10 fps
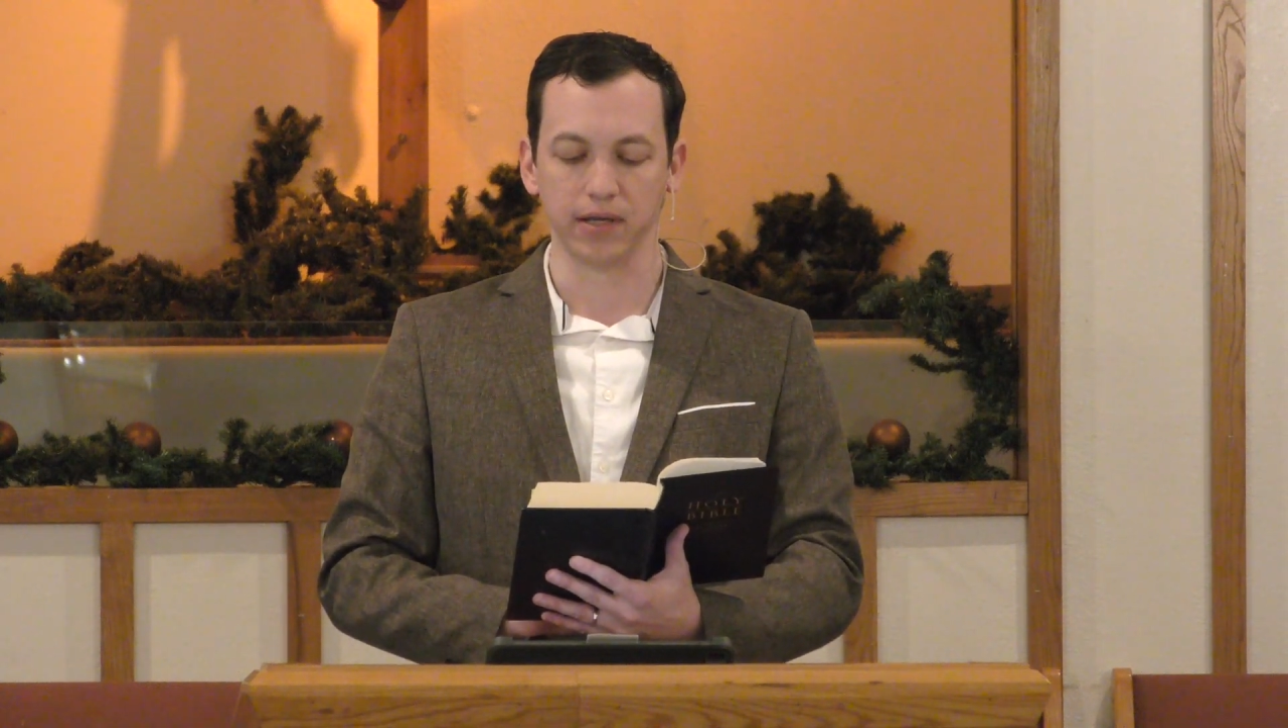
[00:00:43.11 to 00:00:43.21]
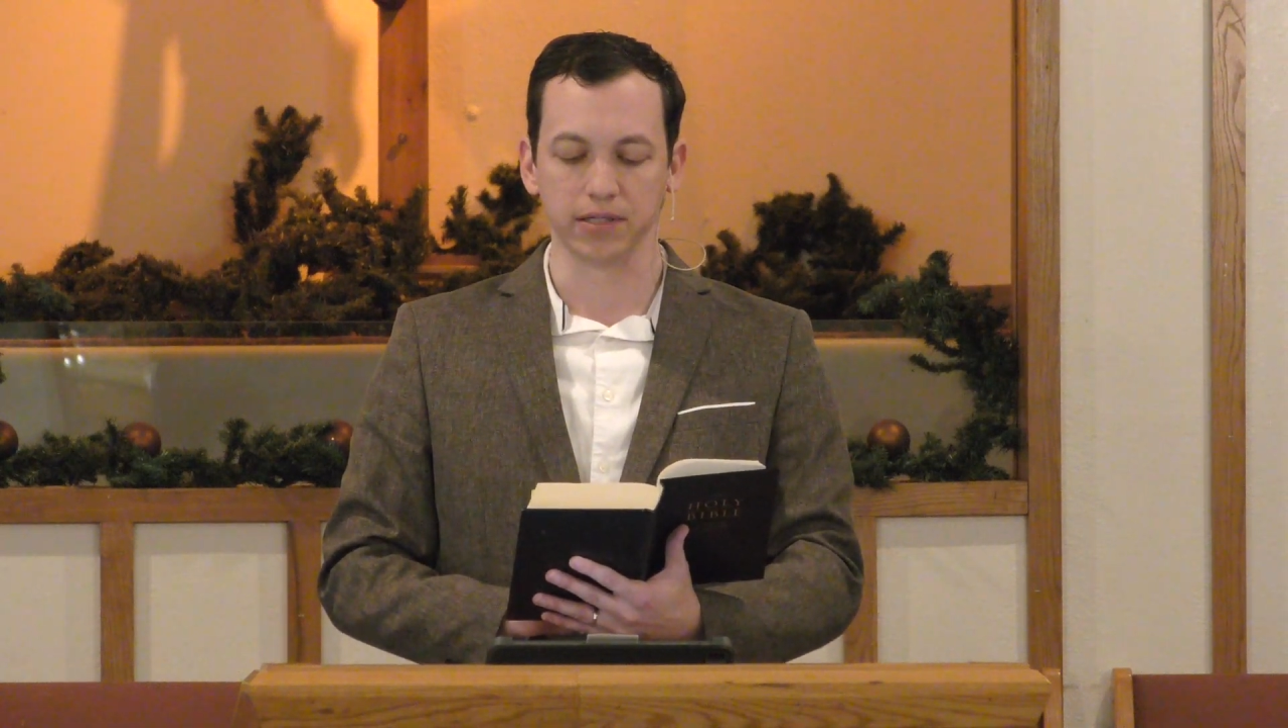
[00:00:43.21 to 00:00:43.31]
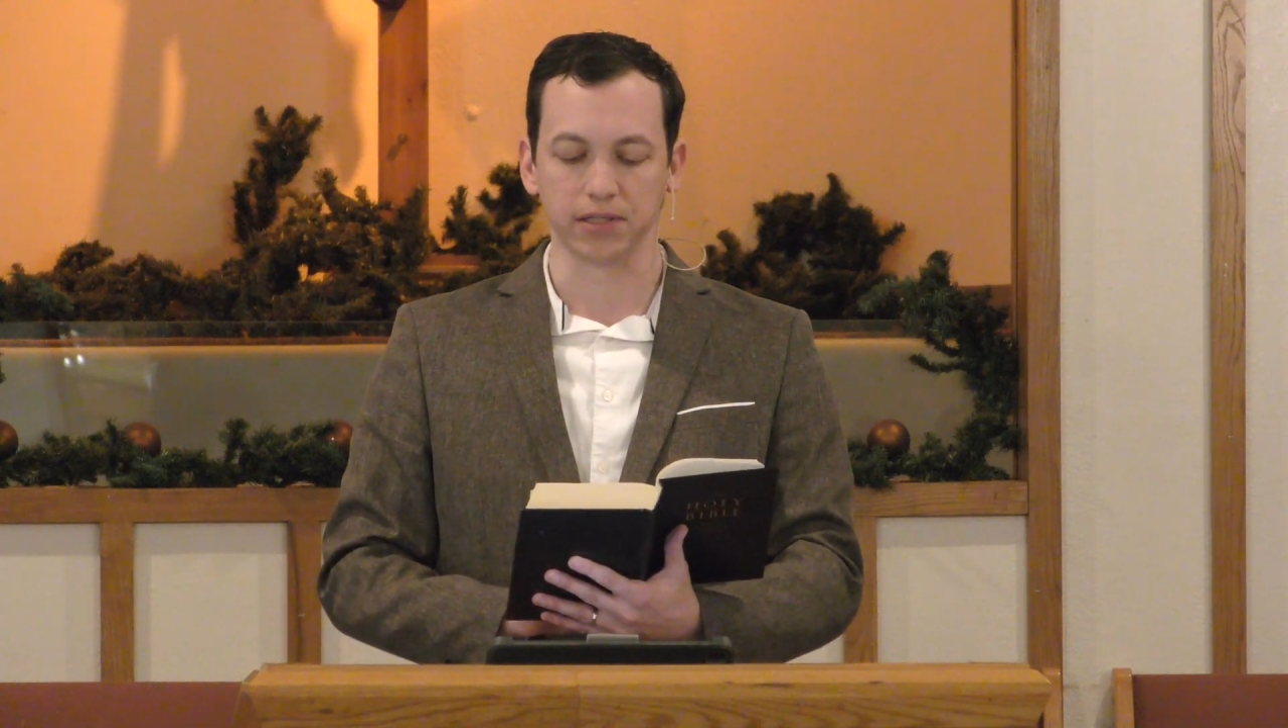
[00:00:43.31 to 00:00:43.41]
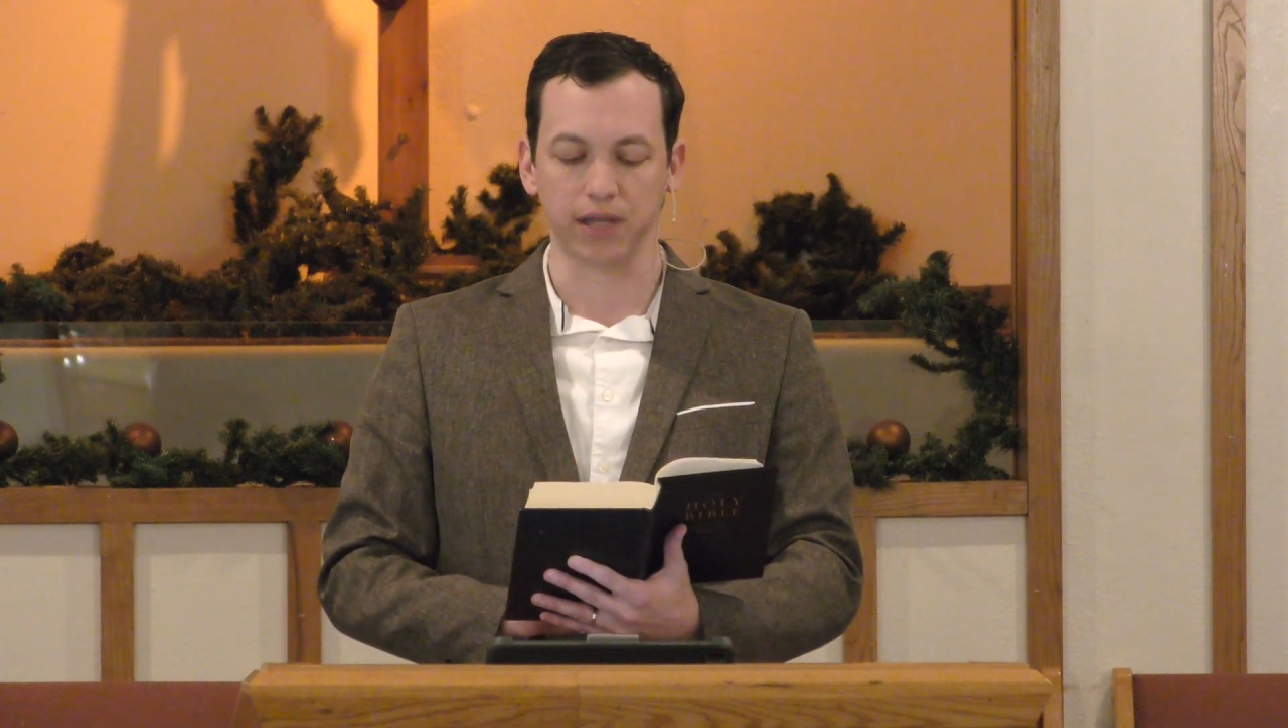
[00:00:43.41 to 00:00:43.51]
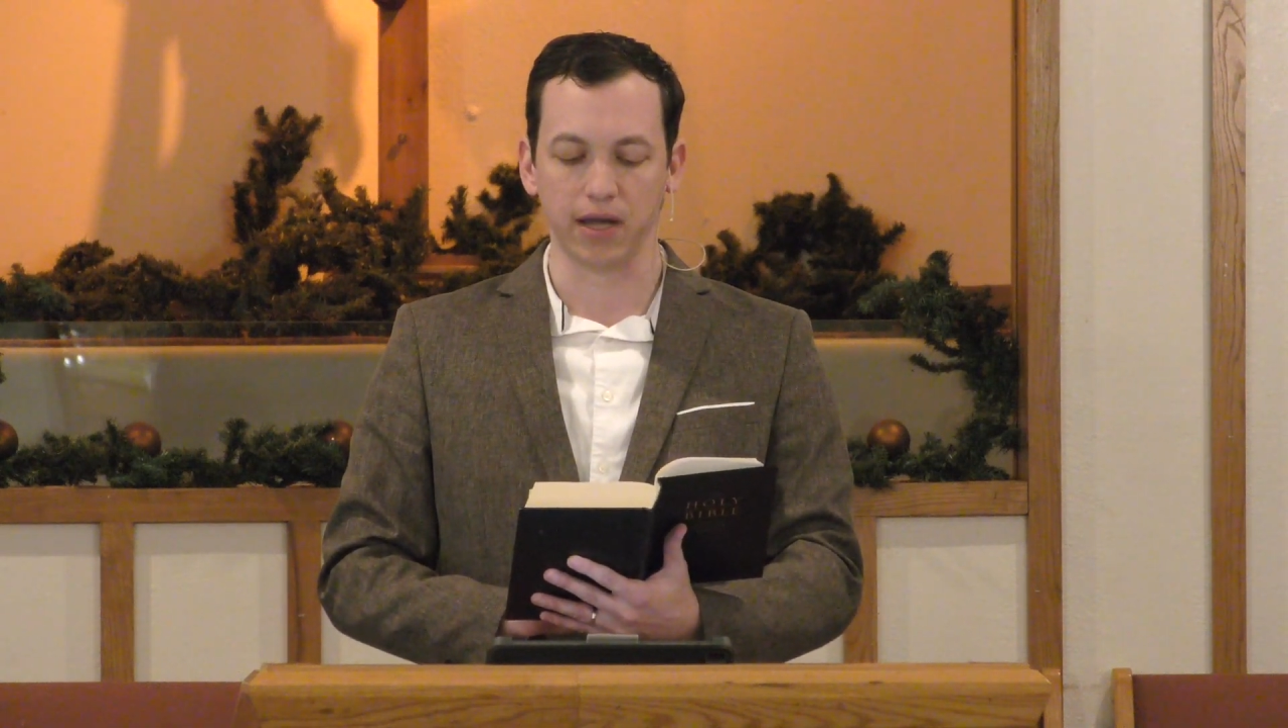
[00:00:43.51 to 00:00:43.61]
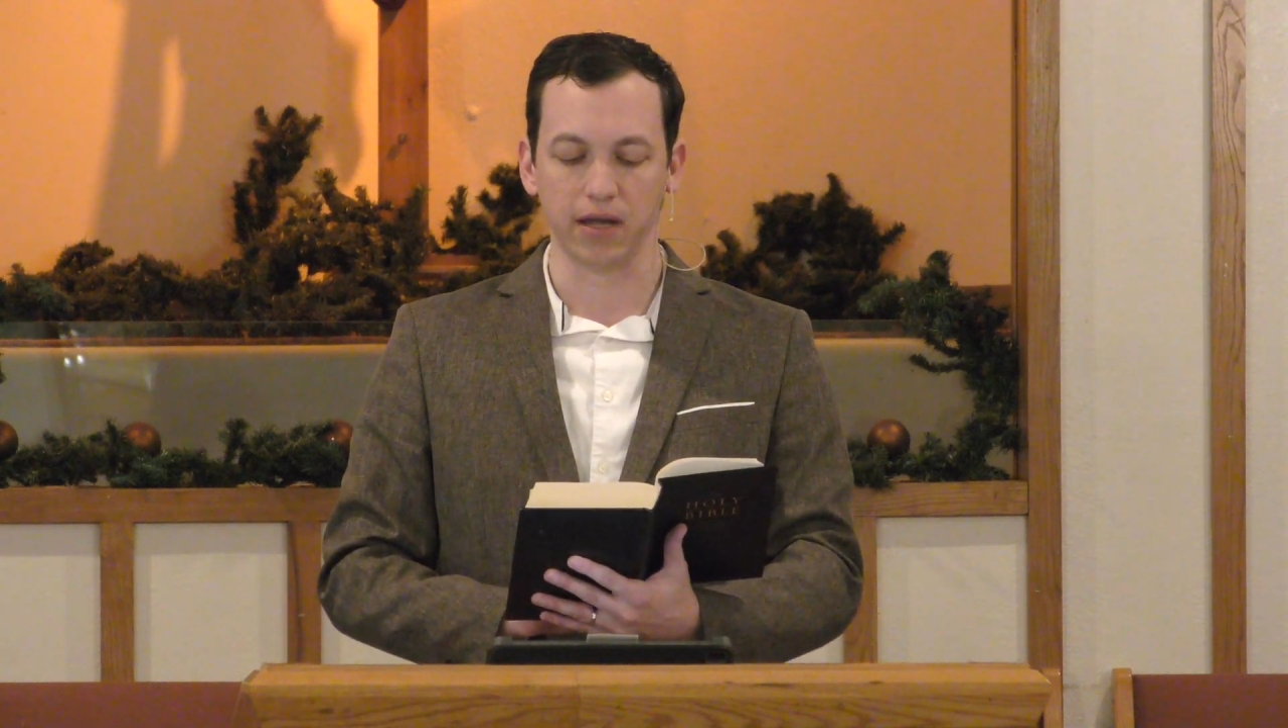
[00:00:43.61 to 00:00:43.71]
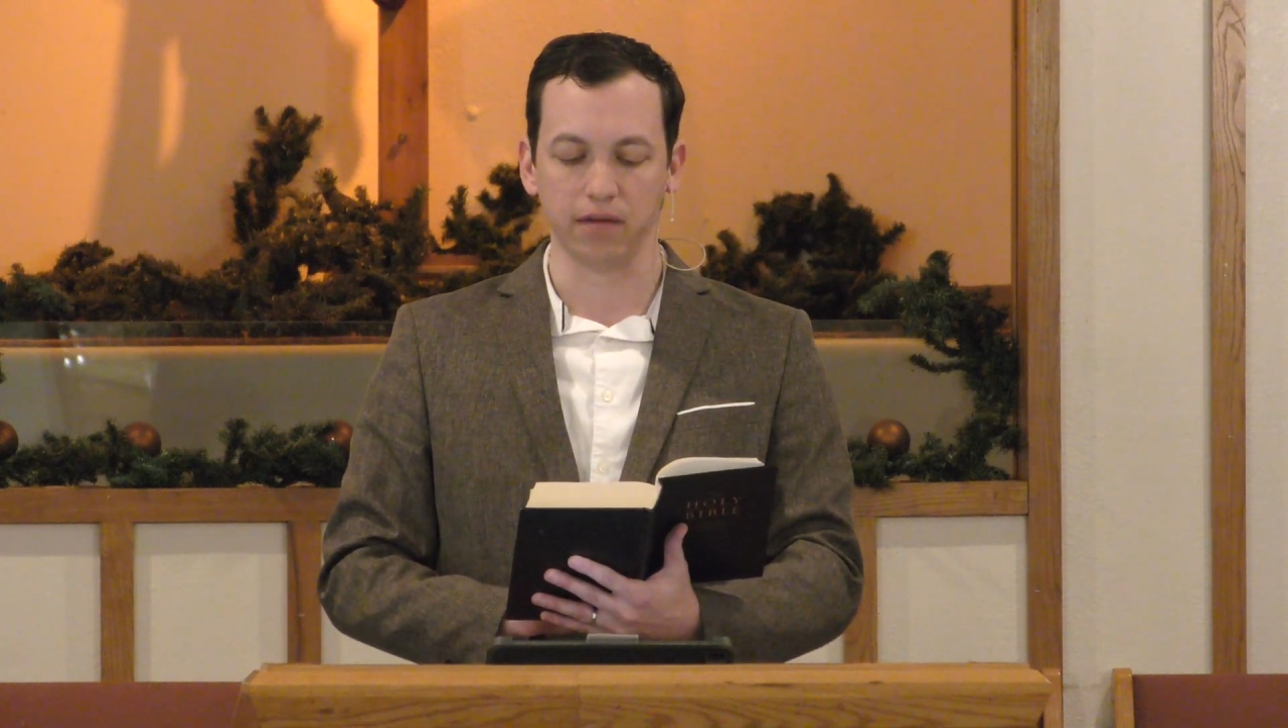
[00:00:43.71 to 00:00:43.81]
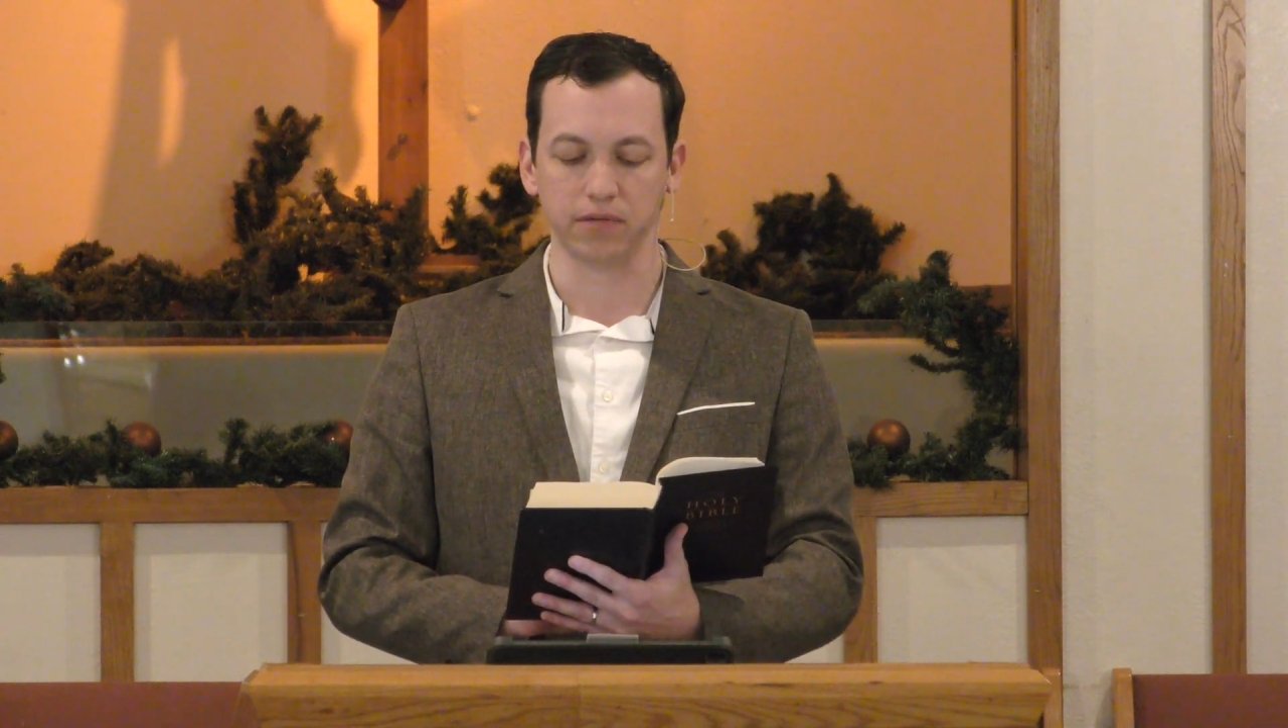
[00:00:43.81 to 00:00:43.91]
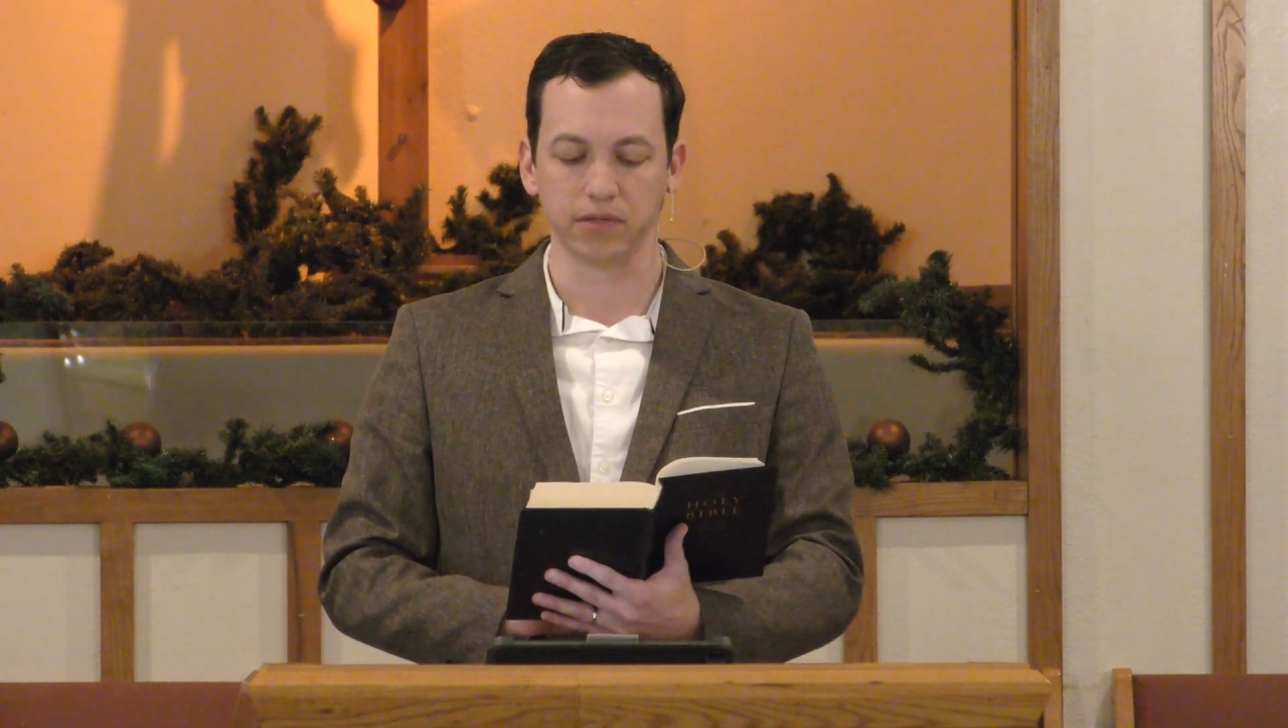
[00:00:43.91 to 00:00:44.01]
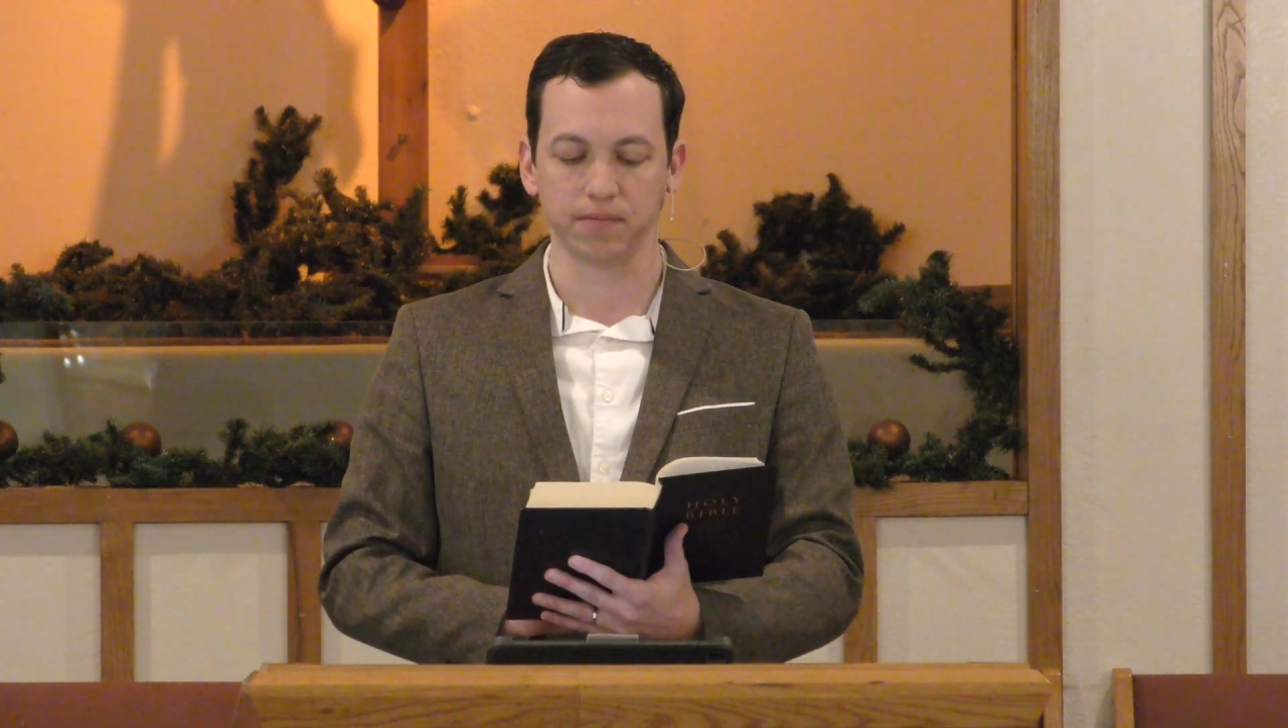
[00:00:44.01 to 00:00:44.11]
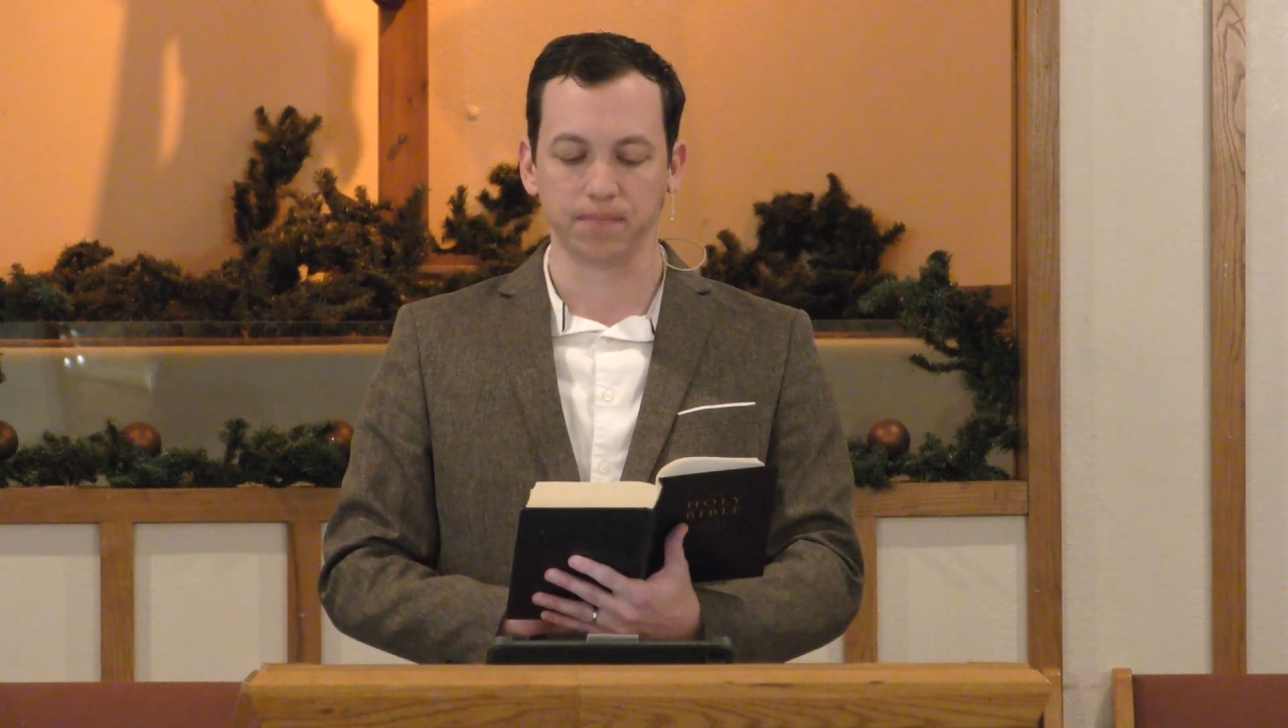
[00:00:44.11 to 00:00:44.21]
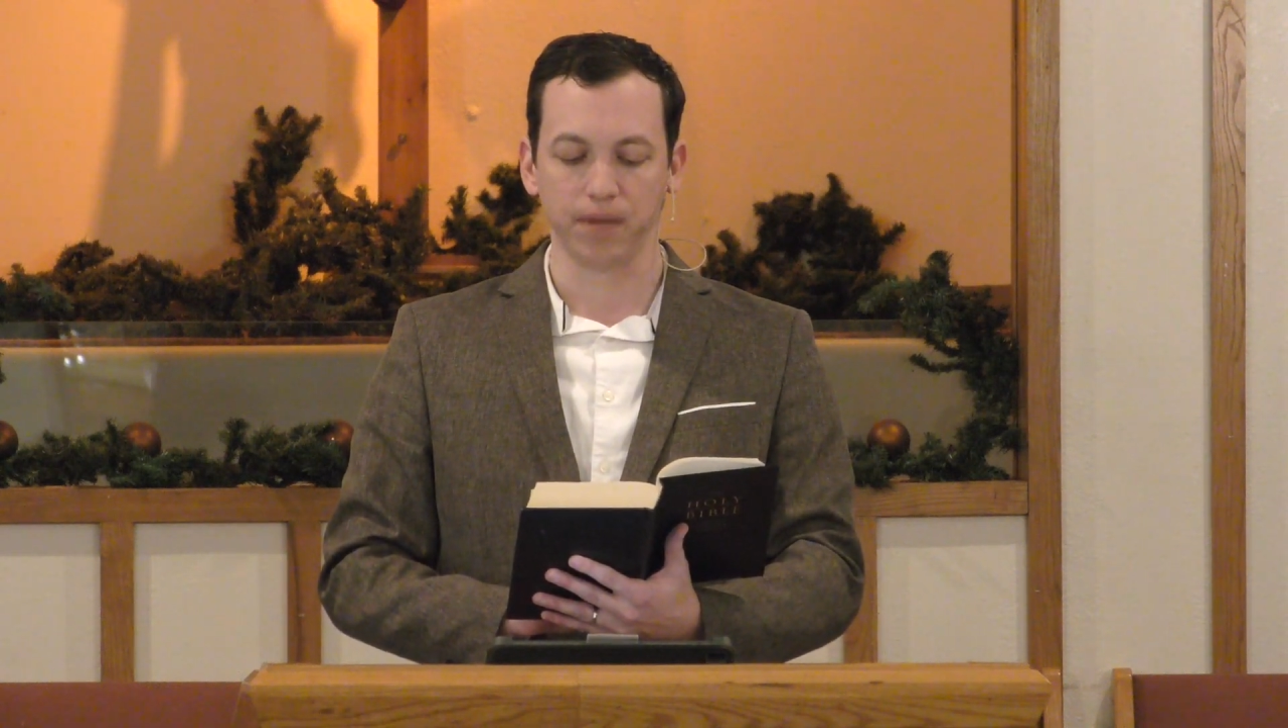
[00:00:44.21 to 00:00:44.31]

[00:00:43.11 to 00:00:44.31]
as slaves.